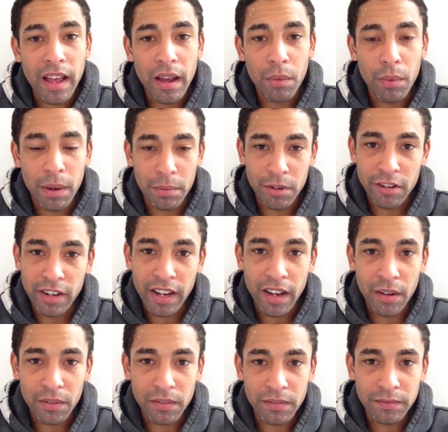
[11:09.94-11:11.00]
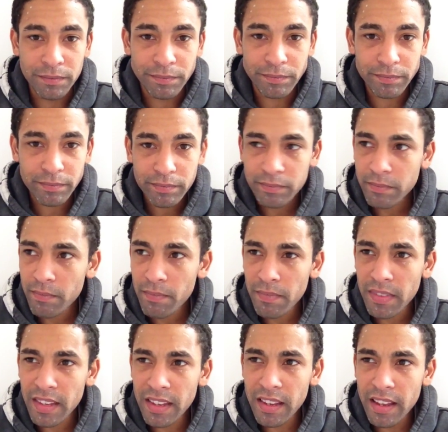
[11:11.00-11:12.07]
Webber account,
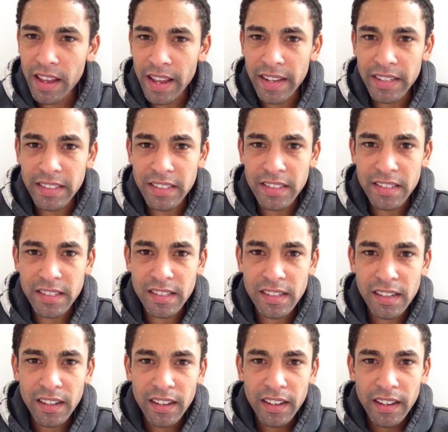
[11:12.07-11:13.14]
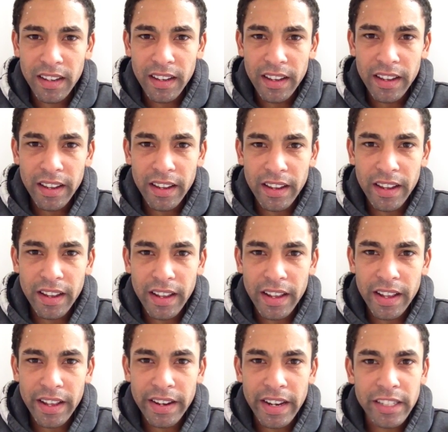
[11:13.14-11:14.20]
and
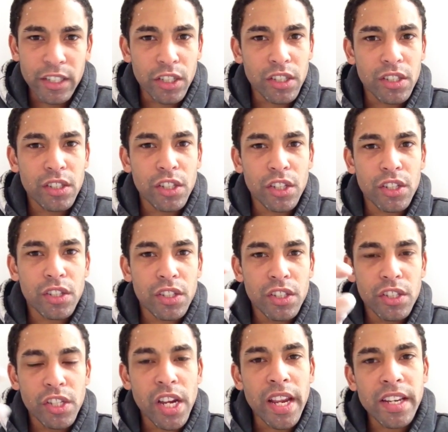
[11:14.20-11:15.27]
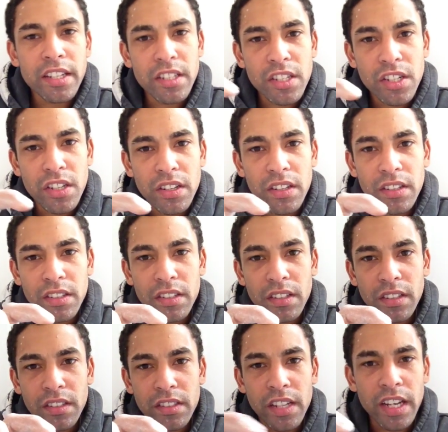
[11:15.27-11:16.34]
then just change
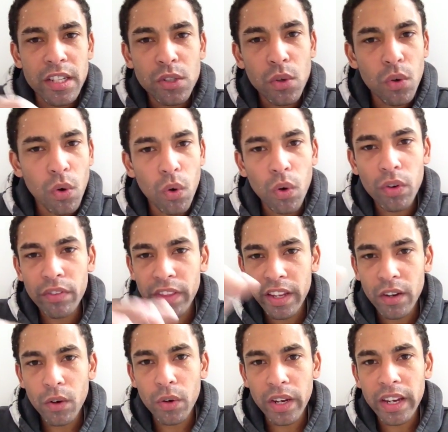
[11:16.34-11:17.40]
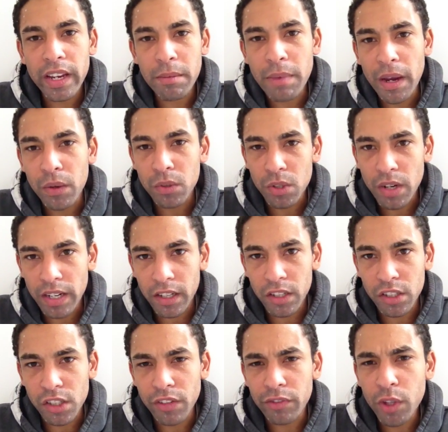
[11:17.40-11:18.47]
all the emails and that kind of
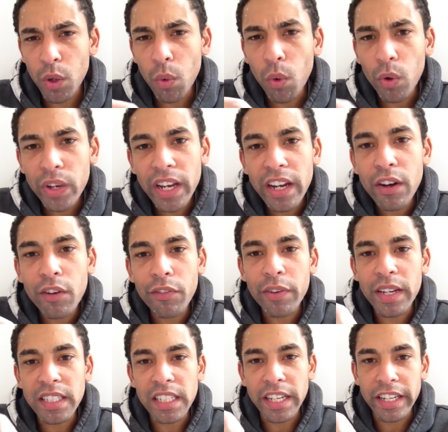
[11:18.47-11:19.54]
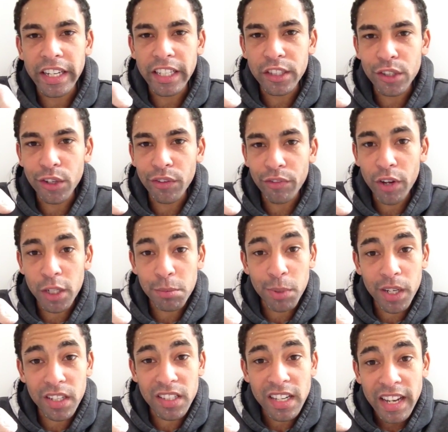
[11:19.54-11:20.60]
stuff. Do all the little things that you need to do first,
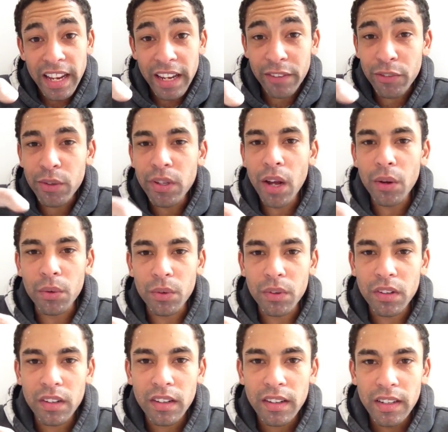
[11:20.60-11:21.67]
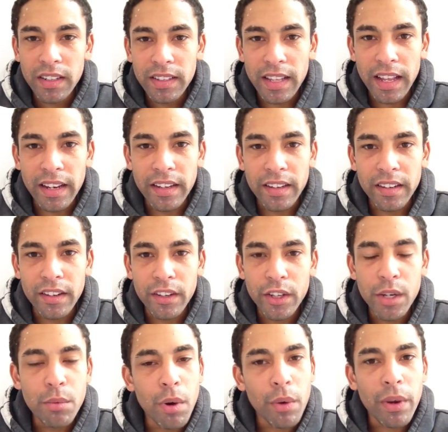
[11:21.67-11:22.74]
because if you don't, then
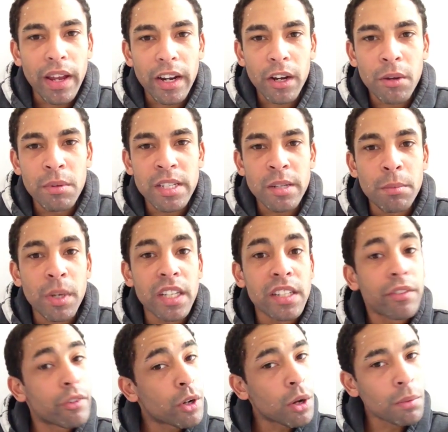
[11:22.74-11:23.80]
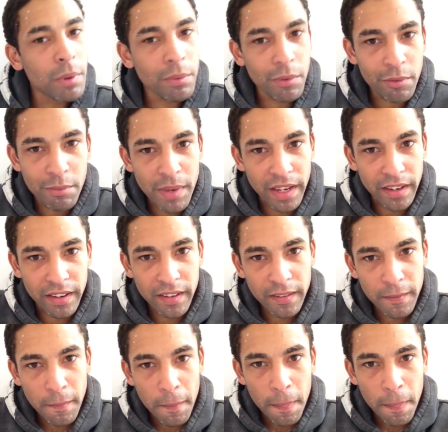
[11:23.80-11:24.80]
you won't get the commission. Because if you come in with me